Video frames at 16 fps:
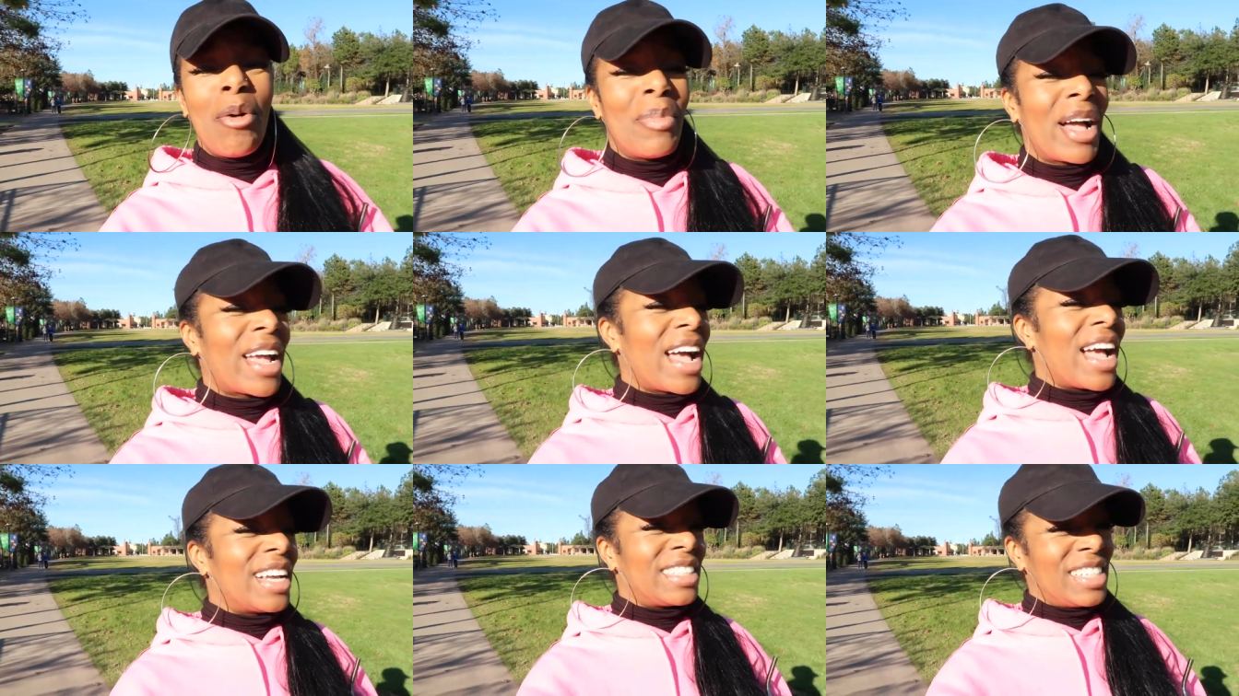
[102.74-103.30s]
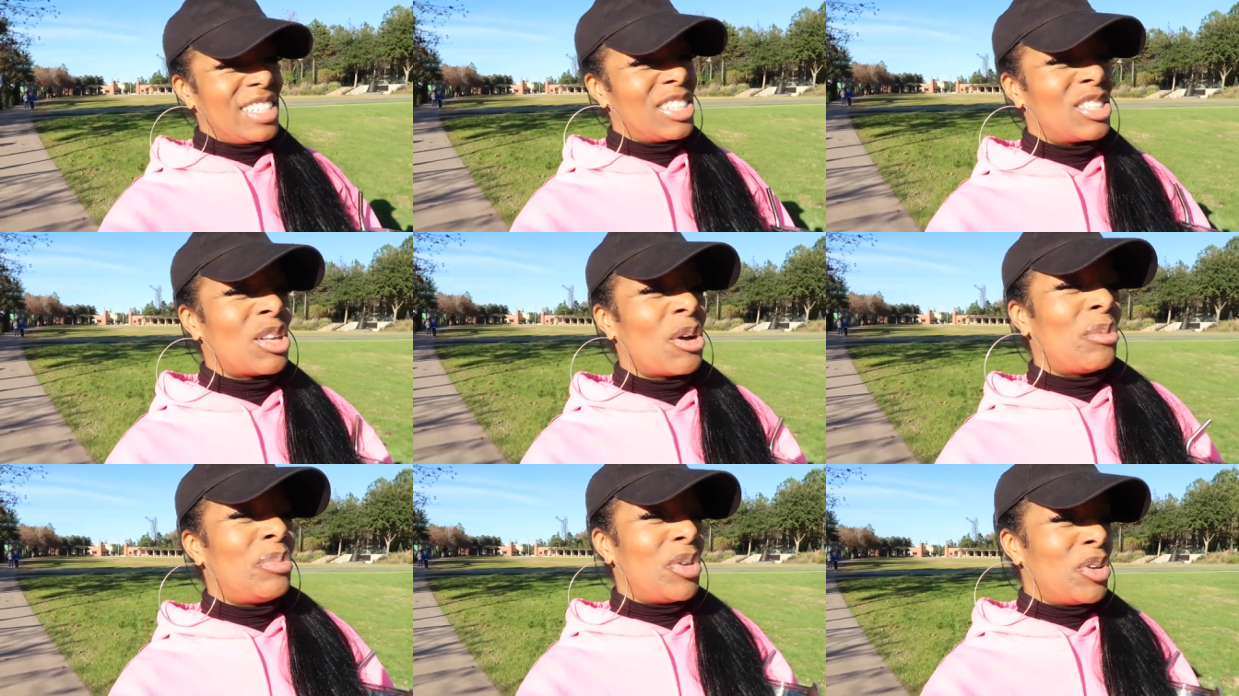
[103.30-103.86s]
oh my gosh, it is
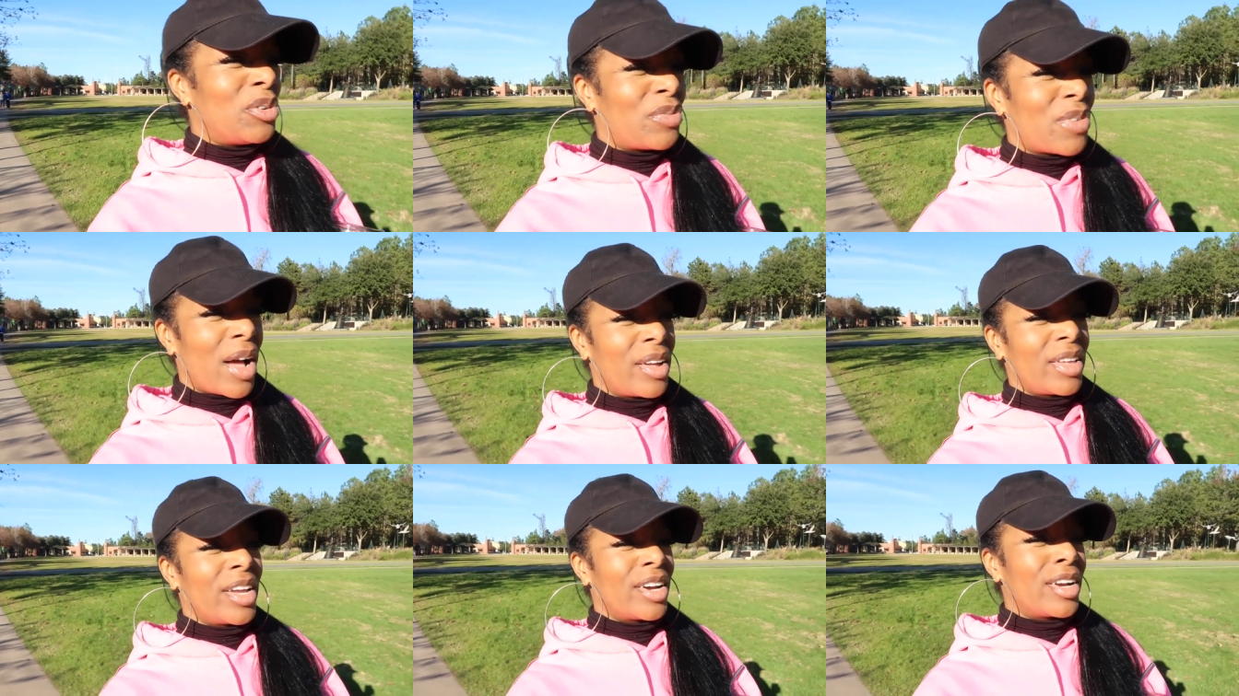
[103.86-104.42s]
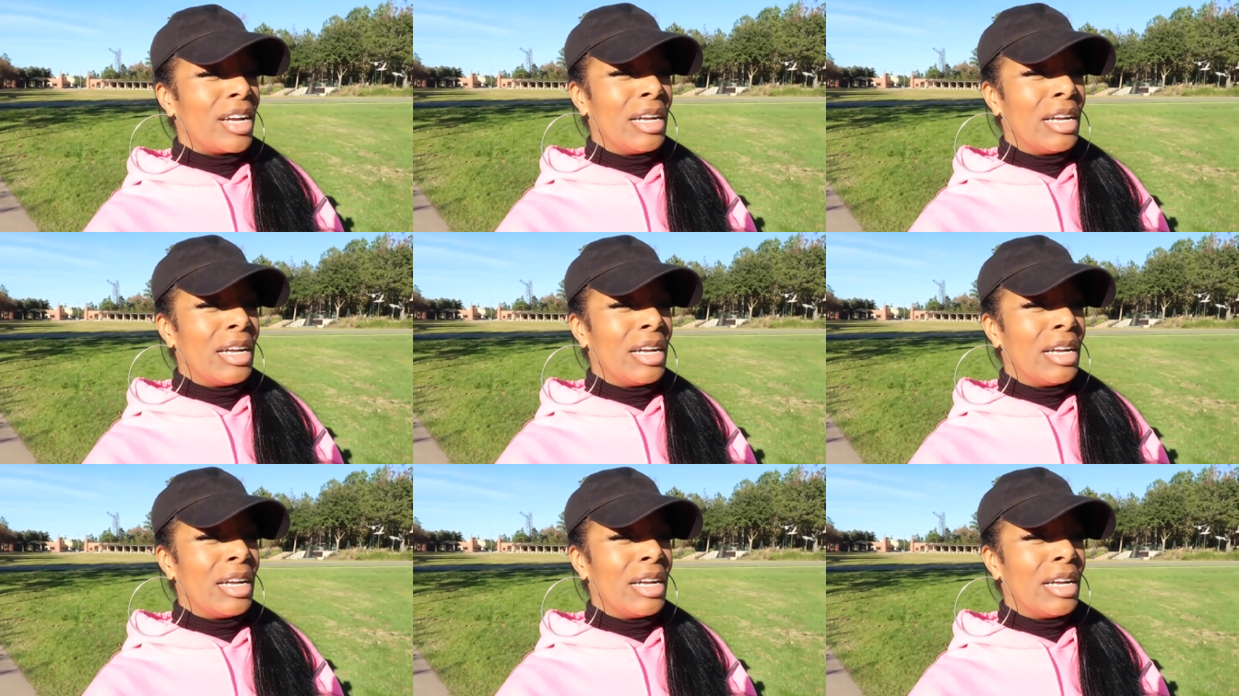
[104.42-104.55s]
so beautiful out here.